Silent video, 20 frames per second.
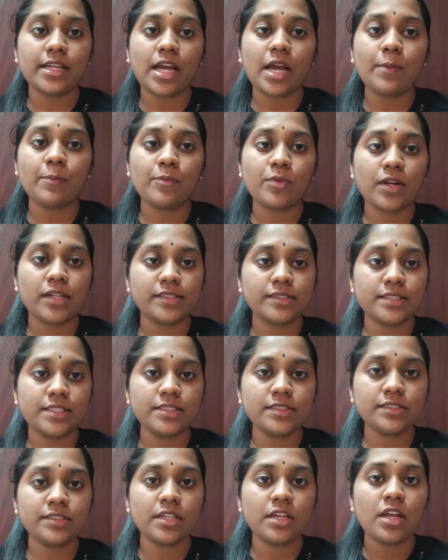
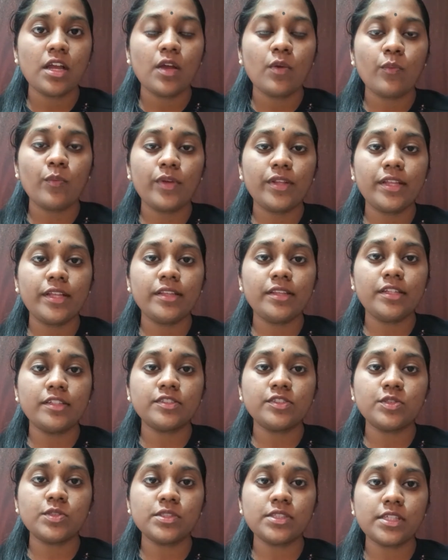uprisings within the
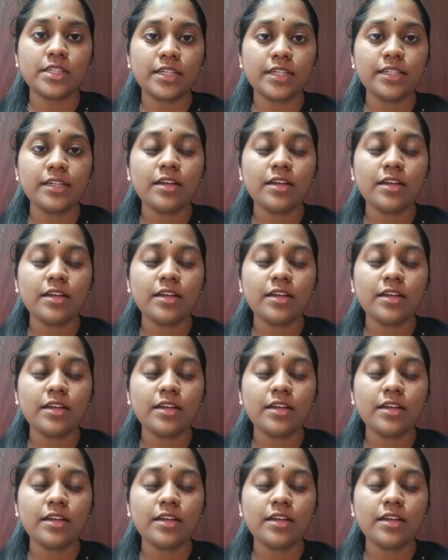Sultanate,